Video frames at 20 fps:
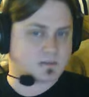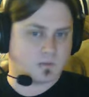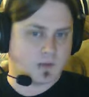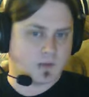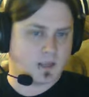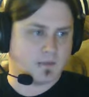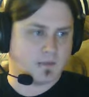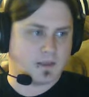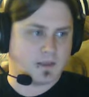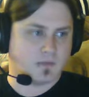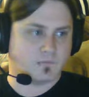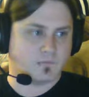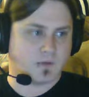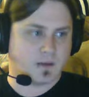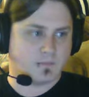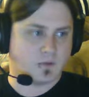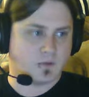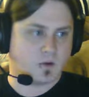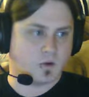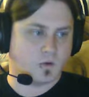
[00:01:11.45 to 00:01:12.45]
and then
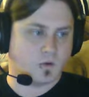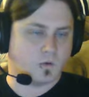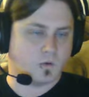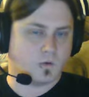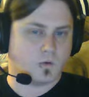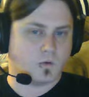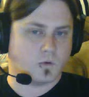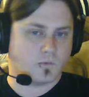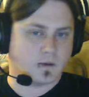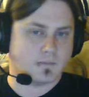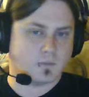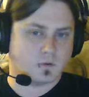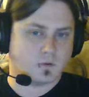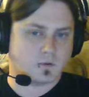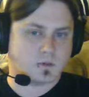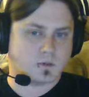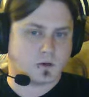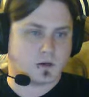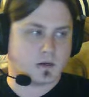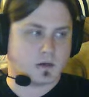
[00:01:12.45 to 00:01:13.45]
Rainbow or
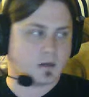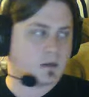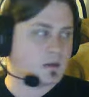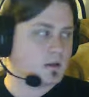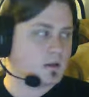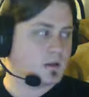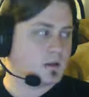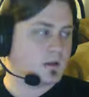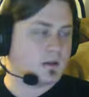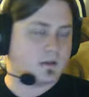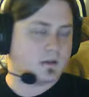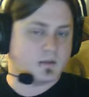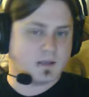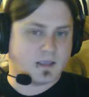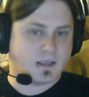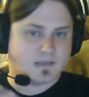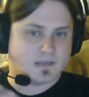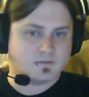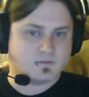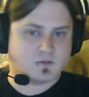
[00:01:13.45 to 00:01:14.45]
Rainbow Dark.
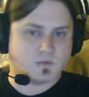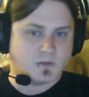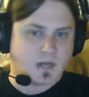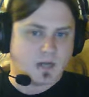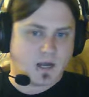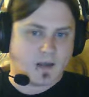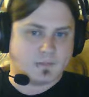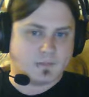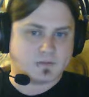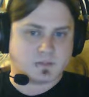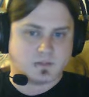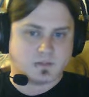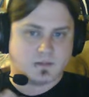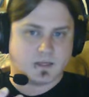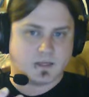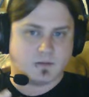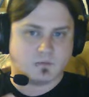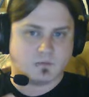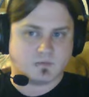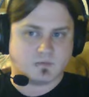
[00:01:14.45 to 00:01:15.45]
It gives you an
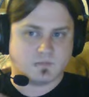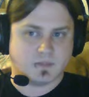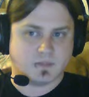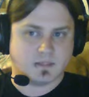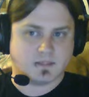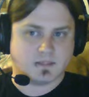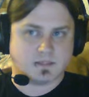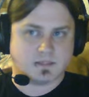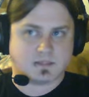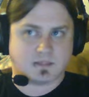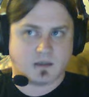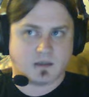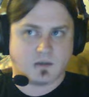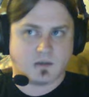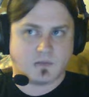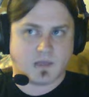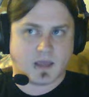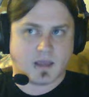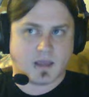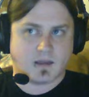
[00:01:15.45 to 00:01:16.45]
option there, which means
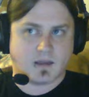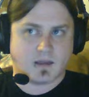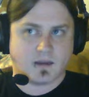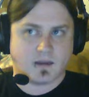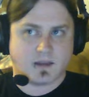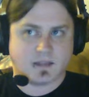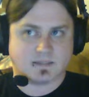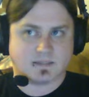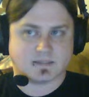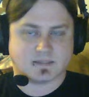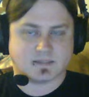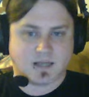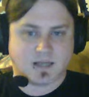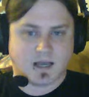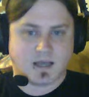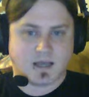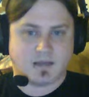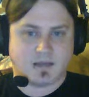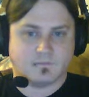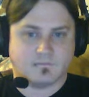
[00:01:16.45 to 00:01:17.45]
that it's
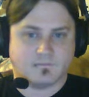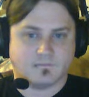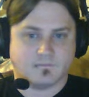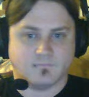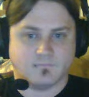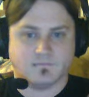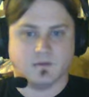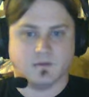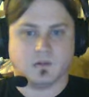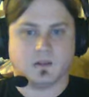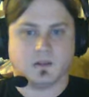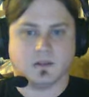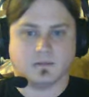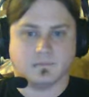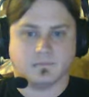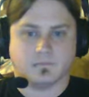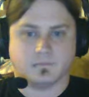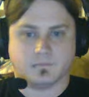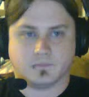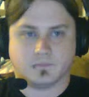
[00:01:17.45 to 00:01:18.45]
not
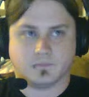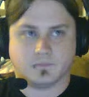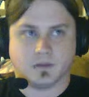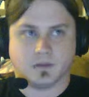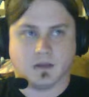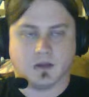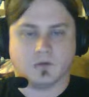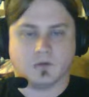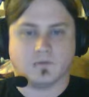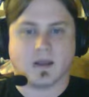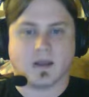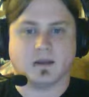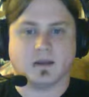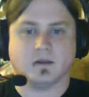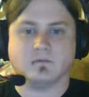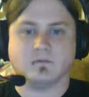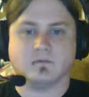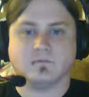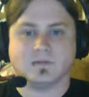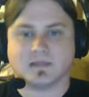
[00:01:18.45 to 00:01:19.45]
fulfilling the
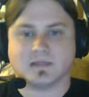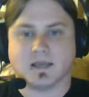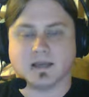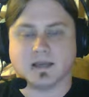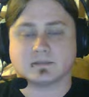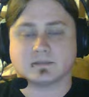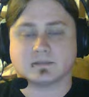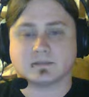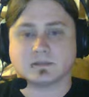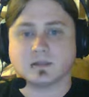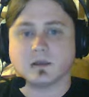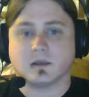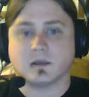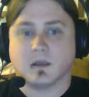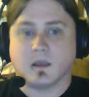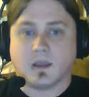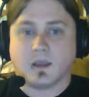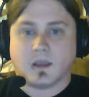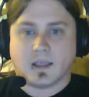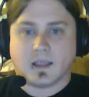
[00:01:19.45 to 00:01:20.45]
errata of the text.
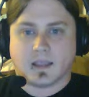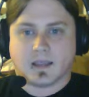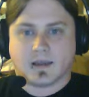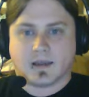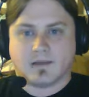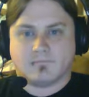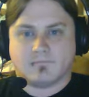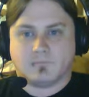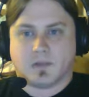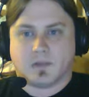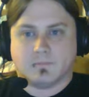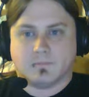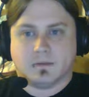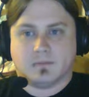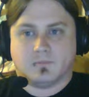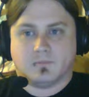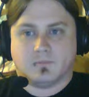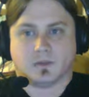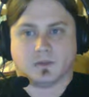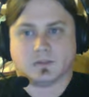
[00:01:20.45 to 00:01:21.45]
And I've played
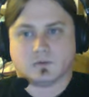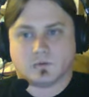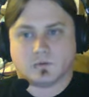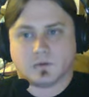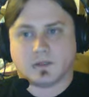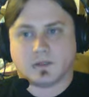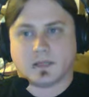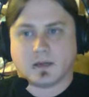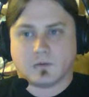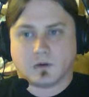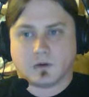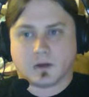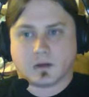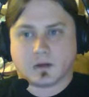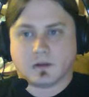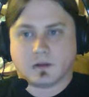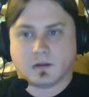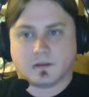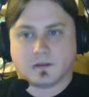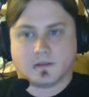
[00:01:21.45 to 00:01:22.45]
people on Dueling
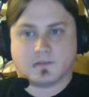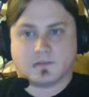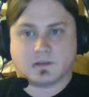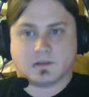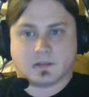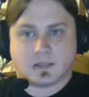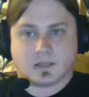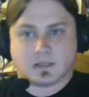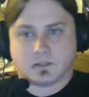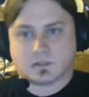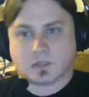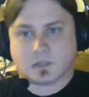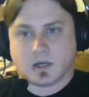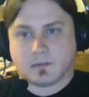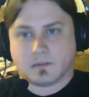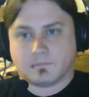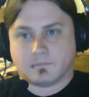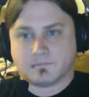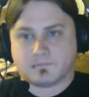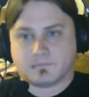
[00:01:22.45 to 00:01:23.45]
Network that think they can
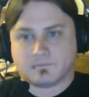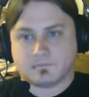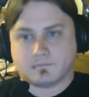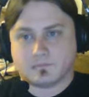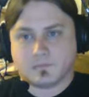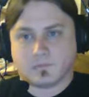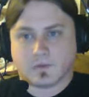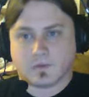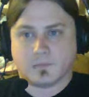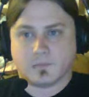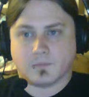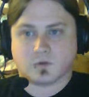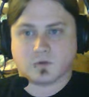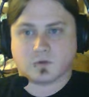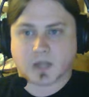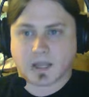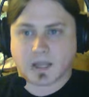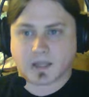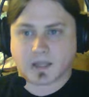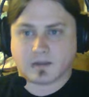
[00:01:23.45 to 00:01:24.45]
drop Rainbow
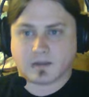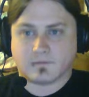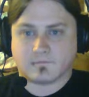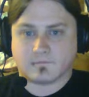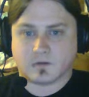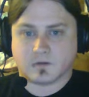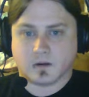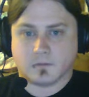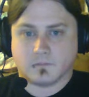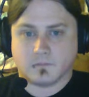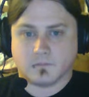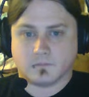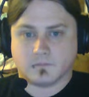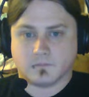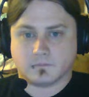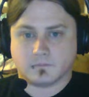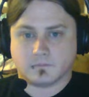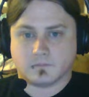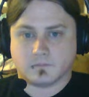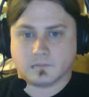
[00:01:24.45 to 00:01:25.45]
Dragon from
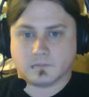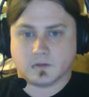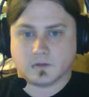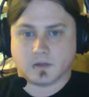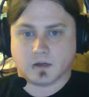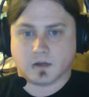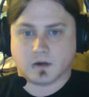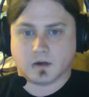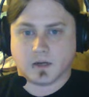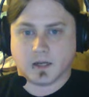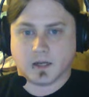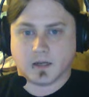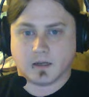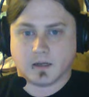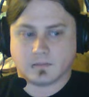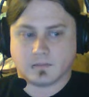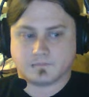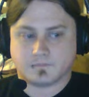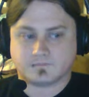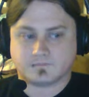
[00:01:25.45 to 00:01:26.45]
their